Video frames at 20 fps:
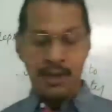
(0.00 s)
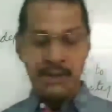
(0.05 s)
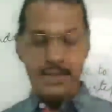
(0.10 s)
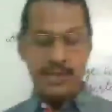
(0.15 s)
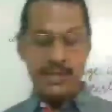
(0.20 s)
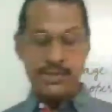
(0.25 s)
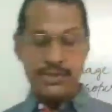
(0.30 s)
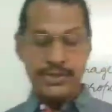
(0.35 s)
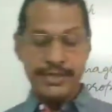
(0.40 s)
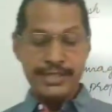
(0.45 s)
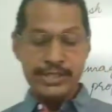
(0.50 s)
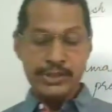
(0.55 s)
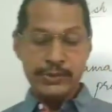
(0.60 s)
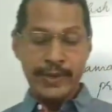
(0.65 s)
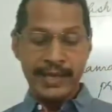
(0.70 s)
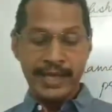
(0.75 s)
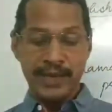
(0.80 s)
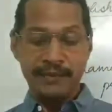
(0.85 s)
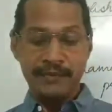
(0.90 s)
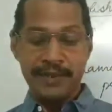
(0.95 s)
The streets
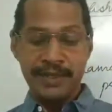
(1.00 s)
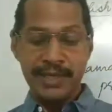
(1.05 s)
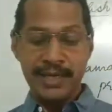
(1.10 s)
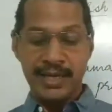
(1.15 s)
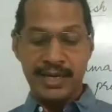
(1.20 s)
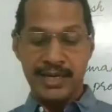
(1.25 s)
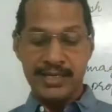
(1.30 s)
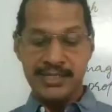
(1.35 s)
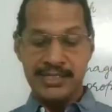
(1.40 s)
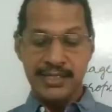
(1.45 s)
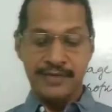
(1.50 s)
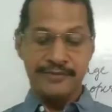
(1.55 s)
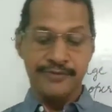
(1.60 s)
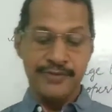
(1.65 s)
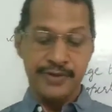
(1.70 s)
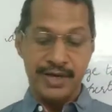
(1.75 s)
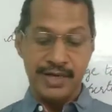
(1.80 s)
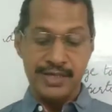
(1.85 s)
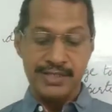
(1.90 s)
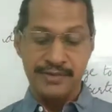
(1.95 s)
were empty, as if
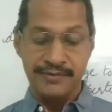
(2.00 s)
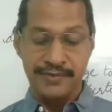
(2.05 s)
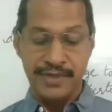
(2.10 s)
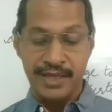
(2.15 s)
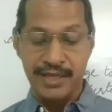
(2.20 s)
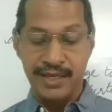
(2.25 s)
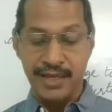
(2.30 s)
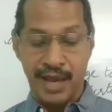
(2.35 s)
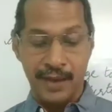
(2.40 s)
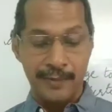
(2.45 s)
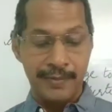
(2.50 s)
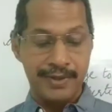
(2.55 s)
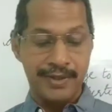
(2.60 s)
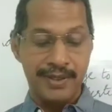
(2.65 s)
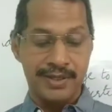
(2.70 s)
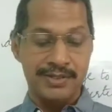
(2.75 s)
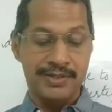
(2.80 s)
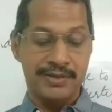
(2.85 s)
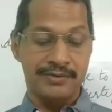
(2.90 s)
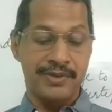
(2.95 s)
the
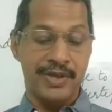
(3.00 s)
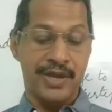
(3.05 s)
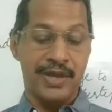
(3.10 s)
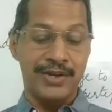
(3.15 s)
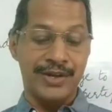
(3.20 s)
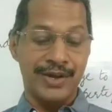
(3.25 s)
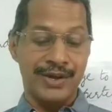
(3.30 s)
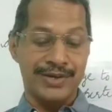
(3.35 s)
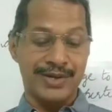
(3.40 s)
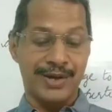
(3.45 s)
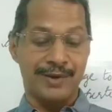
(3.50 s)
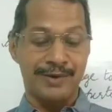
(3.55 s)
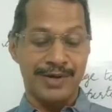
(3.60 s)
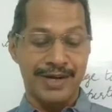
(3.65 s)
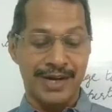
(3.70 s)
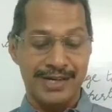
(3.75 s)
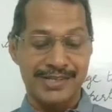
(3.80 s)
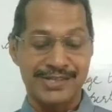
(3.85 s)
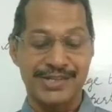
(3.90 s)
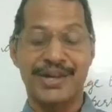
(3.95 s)
inhabitants of the entire
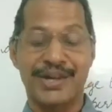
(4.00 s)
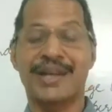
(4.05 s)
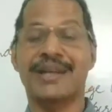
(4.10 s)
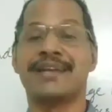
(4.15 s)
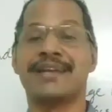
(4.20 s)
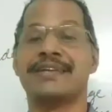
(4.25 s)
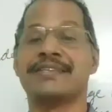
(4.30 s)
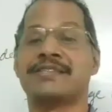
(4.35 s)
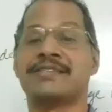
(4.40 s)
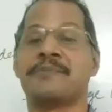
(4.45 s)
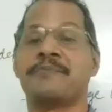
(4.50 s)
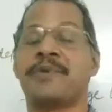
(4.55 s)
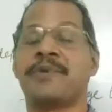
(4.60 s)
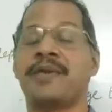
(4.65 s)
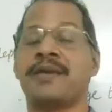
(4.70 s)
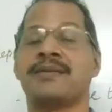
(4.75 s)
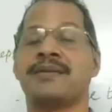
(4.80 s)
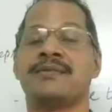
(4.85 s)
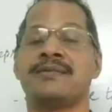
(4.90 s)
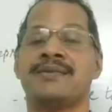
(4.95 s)
town had suddenly
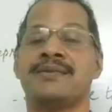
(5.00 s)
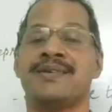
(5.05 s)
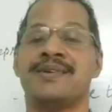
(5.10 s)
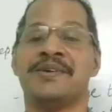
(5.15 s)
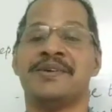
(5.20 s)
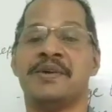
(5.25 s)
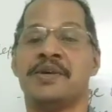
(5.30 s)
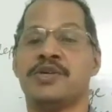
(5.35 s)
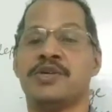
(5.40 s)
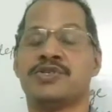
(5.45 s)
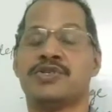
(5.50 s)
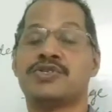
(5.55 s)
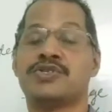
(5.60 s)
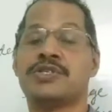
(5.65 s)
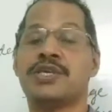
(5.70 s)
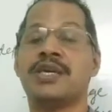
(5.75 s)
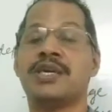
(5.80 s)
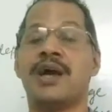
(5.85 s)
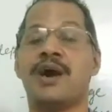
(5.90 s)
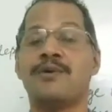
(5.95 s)
disappeared. So
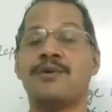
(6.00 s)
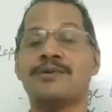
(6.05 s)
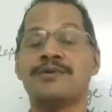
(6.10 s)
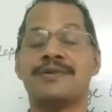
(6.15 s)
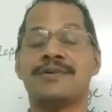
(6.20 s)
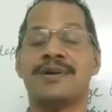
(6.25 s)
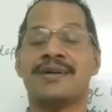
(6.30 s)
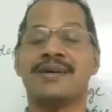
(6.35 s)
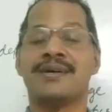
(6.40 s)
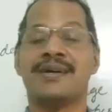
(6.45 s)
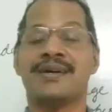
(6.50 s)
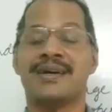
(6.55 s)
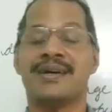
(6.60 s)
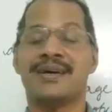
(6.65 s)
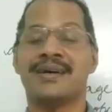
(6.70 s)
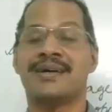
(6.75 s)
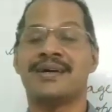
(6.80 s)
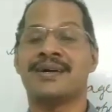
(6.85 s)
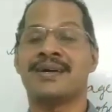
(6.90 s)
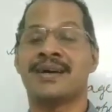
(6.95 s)
see
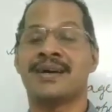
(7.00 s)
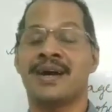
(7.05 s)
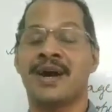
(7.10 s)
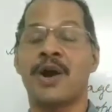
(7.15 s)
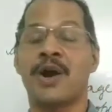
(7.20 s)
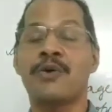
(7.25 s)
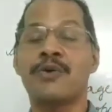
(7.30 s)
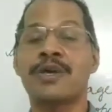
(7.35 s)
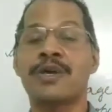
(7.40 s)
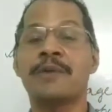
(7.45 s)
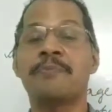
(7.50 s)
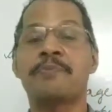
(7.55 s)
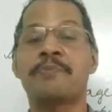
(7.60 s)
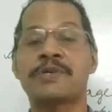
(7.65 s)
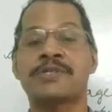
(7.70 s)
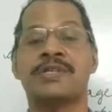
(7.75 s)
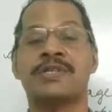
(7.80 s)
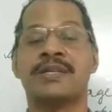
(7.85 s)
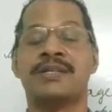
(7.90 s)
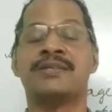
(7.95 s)
how he
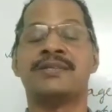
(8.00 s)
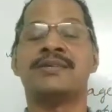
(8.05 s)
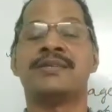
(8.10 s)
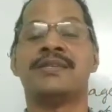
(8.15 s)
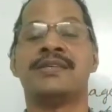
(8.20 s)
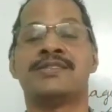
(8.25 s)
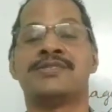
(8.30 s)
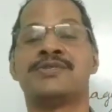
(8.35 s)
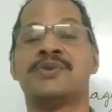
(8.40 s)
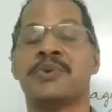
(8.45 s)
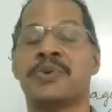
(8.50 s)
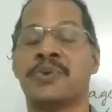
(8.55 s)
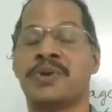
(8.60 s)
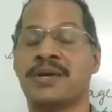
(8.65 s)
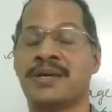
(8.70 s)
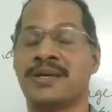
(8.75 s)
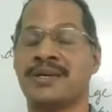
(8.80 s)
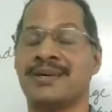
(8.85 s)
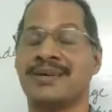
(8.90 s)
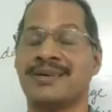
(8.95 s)
present the story,
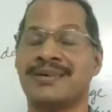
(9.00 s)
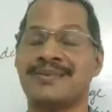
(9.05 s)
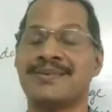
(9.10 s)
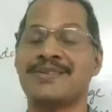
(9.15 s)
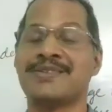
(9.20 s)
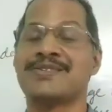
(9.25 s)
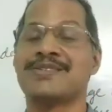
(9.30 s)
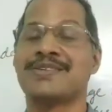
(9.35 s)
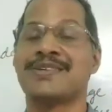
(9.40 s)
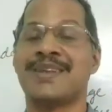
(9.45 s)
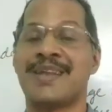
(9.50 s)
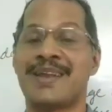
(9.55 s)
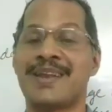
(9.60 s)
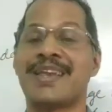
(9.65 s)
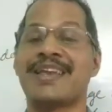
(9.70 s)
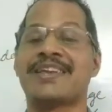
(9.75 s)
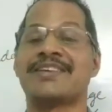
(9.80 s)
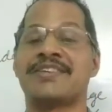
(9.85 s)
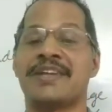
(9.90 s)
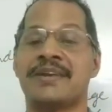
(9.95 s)
this
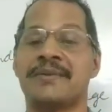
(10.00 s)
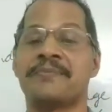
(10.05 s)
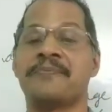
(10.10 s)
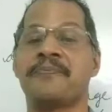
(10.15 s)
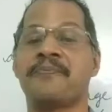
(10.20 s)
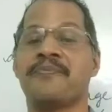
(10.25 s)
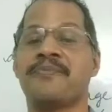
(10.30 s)
narration.